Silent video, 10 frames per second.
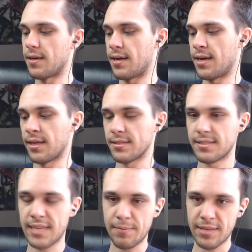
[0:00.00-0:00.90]
Uh,
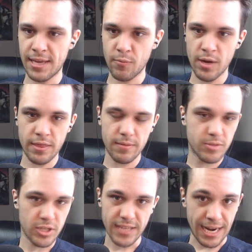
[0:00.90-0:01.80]
same thing with
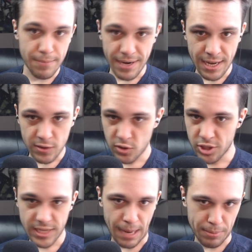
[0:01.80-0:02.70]
just anybody else who
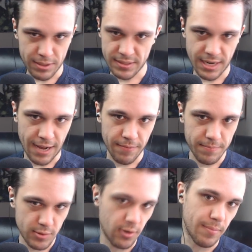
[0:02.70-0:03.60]
just happened doesn't have
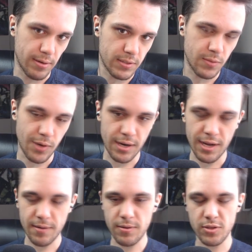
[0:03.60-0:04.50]
turtle medals and
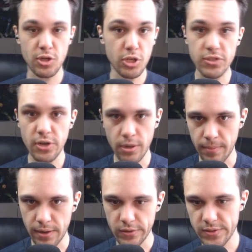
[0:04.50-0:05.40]
whatnot. Good turtle
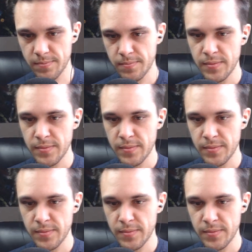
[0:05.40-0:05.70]
medals.